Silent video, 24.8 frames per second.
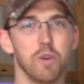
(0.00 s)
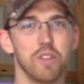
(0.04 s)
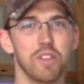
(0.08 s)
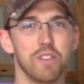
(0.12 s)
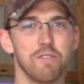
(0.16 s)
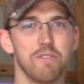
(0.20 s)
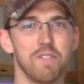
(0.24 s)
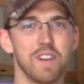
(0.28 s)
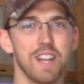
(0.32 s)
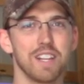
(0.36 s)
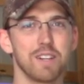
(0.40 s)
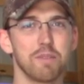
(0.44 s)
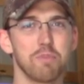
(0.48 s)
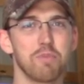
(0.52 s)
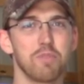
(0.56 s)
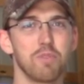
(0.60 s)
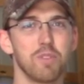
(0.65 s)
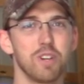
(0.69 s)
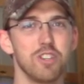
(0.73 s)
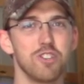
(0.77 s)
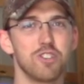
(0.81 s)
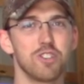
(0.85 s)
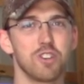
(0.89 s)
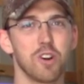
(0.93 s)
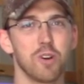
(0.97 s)
with the Phantom
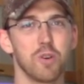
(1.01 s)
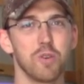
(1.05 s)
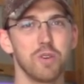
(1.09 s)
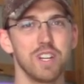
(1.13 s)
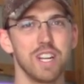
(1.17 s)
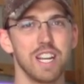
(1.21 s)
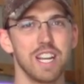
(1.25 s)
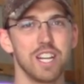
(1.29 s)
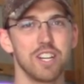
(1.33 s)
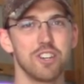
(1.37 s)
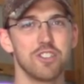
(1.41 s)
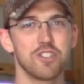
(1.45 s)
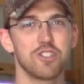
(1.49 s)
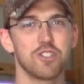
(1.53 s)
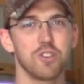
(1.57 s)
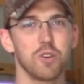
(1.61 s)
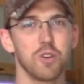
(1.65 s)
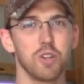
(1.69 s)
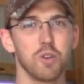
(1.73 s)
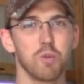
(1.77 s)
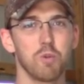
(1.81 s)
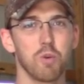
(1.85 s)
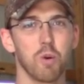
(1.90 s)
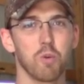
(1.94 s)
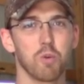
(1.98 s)
3 drone and show
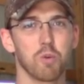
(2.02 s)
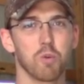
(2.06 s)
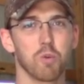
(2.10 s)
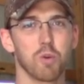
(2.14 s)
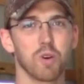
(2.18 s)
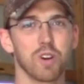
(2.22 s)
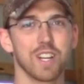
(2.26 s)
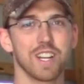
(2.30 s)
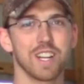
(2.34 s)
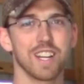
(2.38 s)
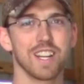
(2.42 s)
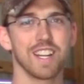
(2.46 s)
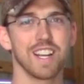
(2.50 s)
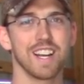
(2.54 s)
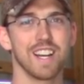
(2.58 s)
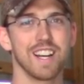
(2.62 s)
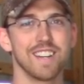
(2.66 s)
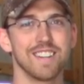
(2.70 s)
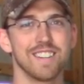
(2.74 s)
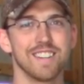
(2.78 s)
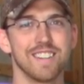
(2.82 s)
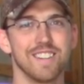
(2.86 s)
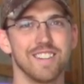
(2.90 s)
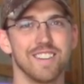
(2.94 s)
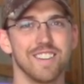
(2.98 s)
you what we're working
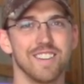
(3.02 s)
on.